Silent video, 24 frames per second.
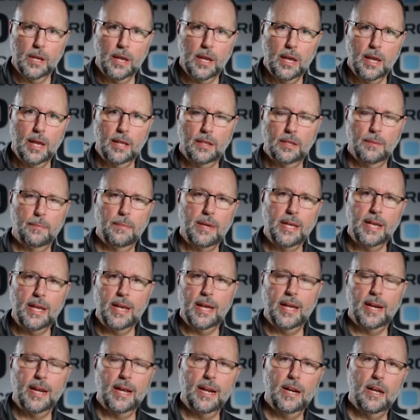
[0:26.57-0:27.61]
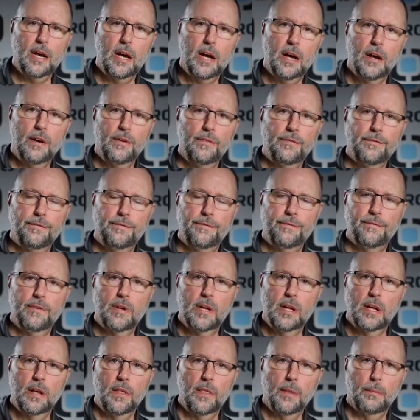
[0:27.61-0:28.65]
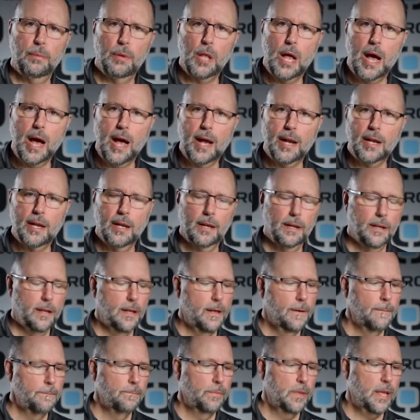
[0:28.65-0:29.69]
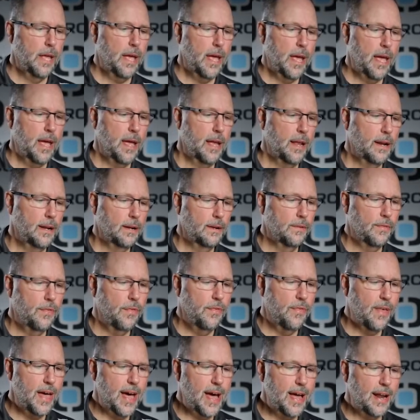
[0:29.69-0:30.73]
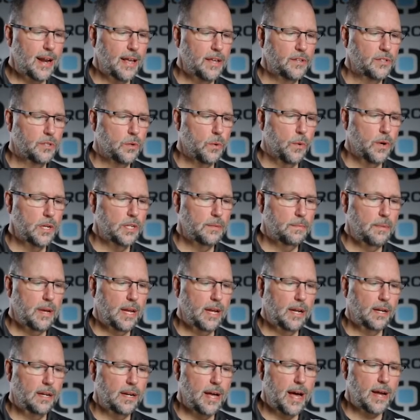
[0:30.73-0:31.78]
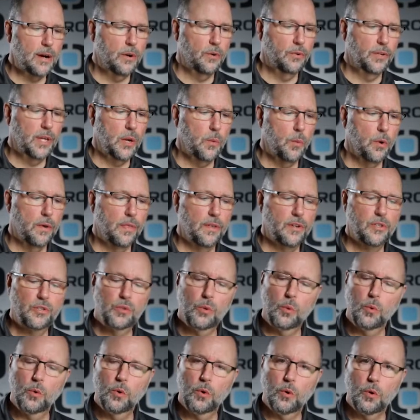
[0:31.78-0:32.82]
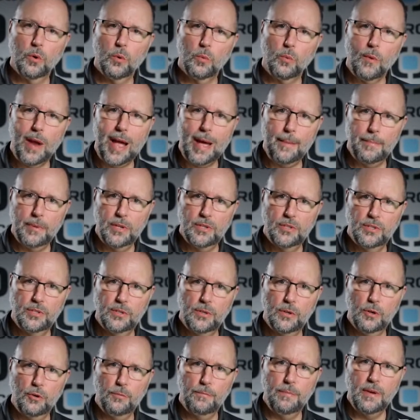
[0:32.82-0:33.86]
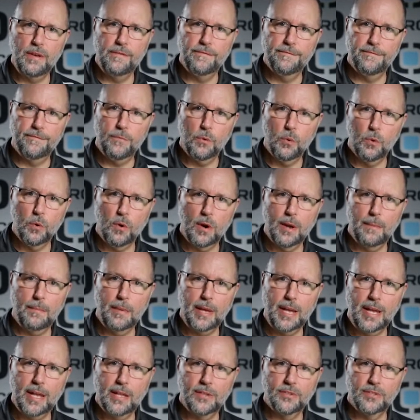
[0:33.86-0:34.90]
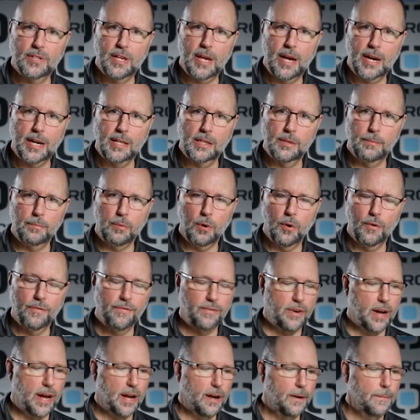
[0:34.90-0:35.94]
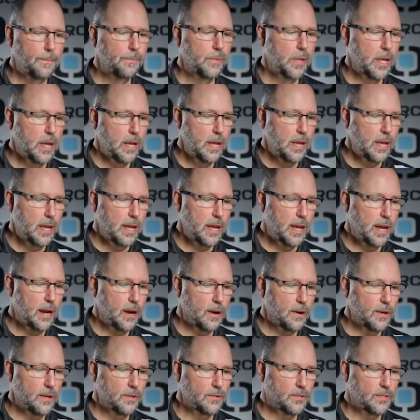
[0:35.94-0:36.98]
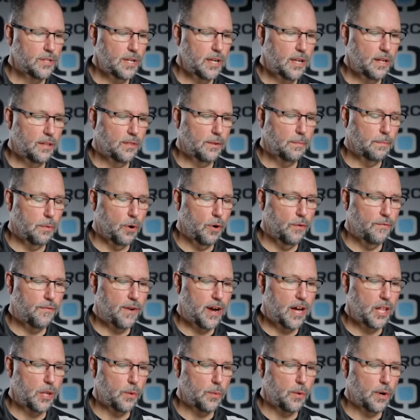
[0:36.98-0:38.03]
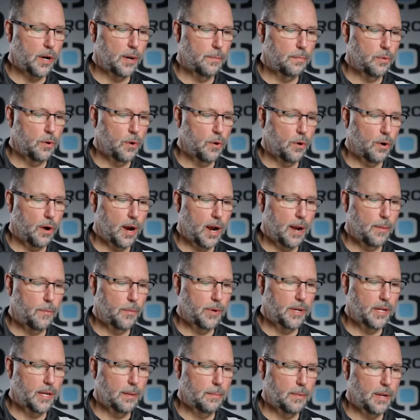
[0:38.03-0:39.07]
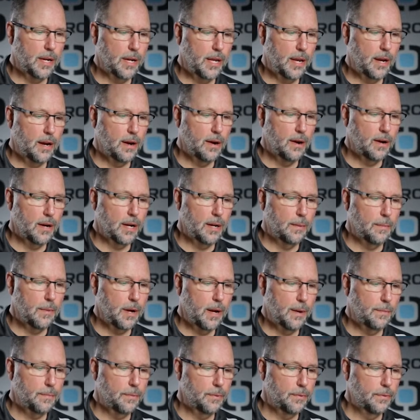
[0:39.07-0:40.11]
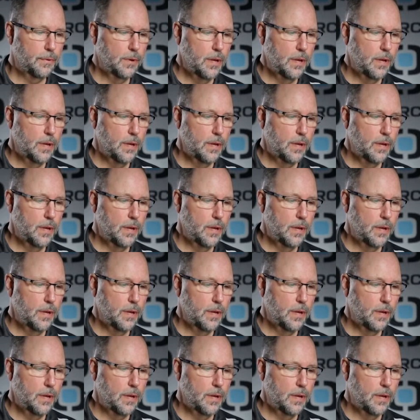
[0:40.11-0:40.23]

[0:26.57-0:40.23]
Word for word: at the beginning of the block. And that is going to be not only where the tool rapids to before it begins cutting the profile. Here you see the profile that we're going to program. We'd come in here, come up,